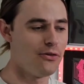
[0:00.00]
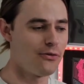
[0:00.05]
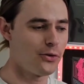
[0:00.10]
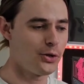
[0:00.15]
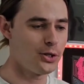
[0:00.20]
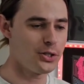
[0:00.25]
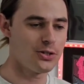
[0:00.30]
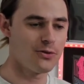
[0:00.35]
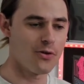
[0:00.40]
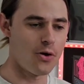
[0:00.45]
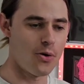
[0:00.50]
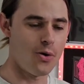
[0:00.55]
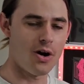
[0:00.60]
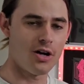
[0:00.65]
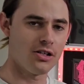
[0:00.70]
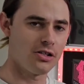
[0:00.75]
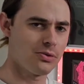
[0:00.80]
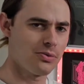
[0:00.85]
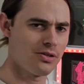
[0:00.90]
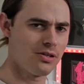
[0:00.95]
First of all,
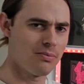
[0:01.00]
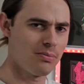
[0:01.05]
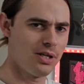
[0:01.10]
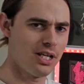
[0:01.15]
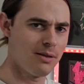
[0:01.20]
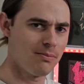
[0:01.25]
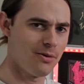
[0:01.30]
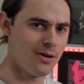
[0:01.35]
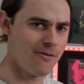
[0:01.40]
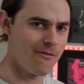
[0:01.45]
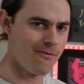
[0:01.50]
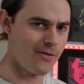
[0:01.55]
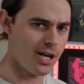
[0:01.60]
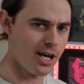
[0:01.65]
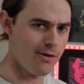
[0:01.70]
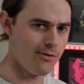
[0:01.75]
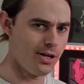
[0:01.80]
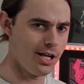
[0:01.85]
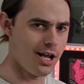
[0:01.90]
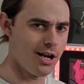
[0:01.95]
I just want to pick my
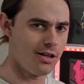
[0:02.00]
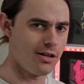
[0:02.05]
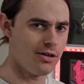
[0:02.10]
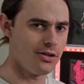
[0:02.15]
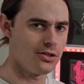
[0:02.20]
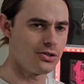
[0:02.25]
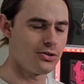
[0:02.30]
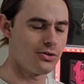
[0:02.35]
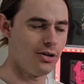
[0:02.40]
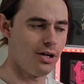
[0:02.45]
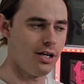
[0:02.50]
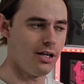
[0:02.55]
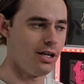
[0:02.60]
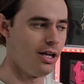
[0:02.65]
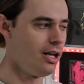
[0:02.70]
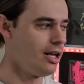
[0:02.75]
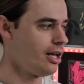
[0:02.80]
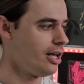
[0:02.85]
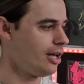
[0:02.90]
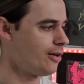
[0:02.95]
favourite out of those 3.
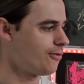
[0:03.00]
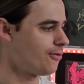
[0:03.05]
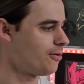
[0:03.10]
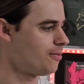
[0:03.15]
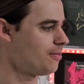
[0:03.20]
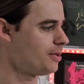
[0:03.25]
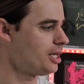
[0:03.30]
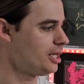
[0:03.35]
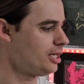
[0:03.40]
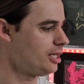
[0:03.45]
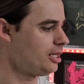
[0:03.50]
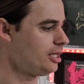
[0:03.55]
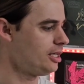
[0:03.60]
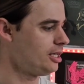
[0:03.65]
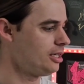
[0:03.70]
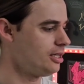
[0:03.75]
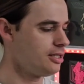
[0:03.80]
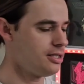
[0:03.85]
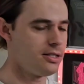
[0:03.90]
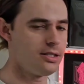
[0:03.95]
And for me,
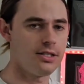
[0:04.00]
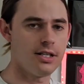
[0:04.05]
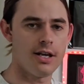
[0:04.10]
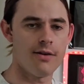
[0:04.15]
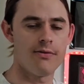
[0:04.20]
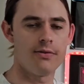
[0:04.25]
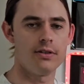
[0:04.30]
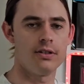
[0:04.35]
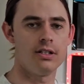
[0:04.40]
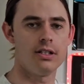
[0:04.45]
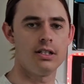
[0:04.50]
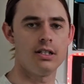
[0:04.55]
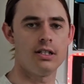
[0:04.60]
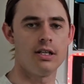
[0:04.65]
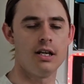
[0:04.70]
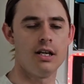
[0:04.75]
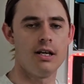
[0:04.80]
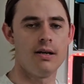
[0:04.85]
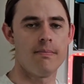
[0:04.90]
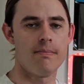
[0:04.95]
it is
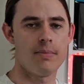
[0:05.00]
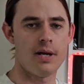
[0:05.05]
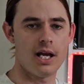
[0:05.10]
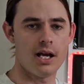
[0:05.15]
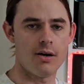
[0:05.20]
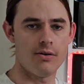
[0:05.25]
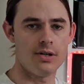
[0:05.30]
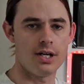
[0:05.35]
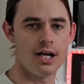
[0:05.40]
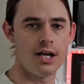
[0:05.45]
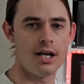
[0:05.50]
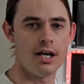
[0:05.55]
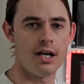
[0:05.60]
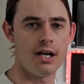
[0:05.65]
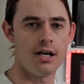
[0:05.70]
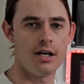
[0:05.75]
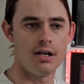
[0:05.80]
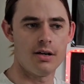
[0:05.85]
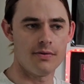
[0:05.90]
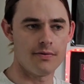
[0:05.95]
definitely
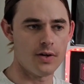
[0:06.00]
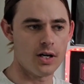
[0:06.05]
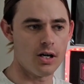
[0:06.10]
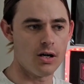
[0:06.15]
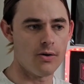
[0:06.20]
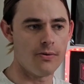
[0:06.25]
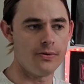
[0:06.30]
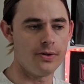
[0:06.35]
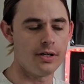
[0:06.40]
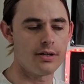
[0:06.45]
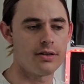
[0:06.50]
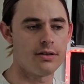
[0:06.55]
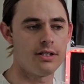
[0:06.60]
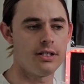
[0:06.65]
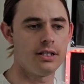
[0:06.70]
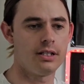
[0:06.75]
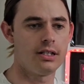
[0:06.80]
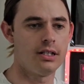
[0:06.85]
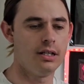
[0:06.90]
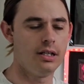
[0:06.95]
Paldea Evolved. I
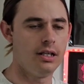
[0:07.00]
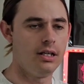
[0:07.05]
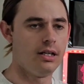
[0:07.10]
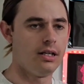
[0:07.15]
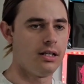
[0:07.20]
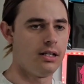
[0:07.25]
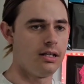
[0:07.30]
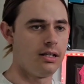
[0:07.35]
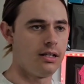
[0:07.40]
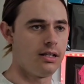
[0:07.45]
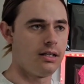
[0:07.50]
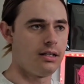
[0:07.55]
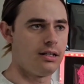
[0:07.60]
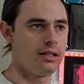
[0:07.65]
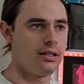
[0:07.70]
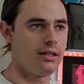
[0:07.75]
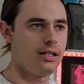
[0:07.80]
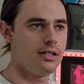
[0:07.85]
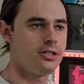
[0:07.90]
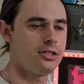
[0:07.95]
think
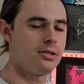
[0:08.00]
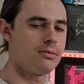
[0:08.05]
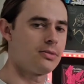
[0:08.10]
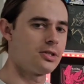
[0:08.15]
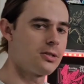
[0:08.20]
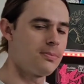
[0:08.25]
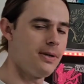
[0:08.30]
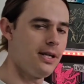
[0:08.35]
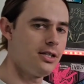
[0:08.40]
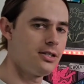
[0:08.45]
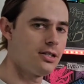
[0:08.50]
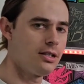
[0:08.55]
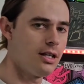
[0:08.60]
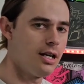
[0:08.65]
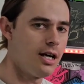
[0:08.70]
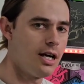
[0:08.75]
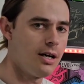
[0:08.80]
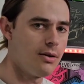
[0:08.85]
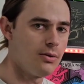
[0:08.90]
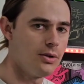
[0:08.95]
there's some special
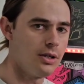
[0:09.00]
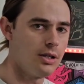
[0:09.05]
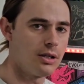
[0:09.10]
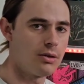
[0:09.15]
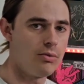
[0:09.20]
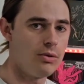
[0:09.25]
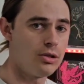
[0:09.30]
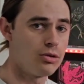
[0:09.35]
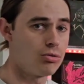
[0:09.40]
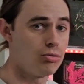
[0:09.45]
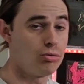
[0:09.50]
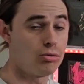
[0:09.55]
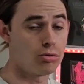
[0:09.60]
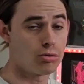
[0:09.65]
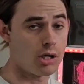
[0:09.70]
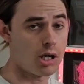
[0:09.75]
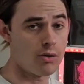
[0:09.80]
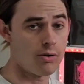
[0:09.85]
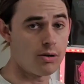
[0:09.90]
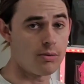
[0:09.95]
artwork which will
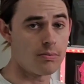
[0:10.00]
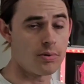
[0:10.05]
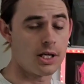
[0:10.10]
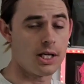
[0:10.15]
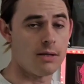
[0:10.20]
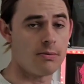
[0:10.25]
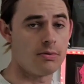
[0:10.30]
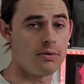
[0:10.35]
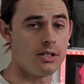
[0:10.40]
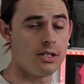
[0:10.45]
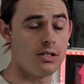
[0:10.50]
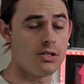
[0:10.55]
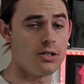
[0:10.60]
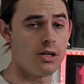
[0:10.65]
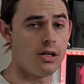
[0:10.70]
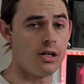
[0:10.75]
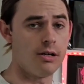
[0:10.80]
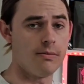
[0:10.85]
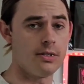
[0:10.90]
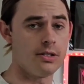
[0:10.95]
grow on people in
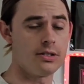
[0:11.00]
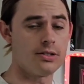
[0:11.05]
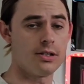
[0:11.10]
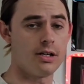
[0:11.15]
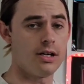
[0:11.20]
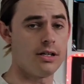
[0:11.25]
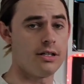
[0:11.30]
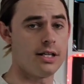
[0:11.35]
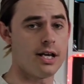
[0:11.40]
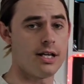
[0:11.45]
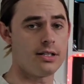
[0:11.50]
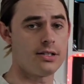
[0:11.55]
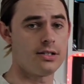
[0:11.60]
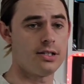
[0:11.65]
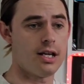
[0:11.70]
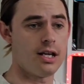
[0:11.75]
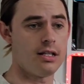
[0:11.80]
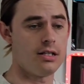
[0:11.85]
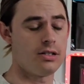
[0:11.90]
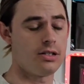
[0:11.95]
time inside that
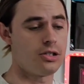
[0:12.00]
set.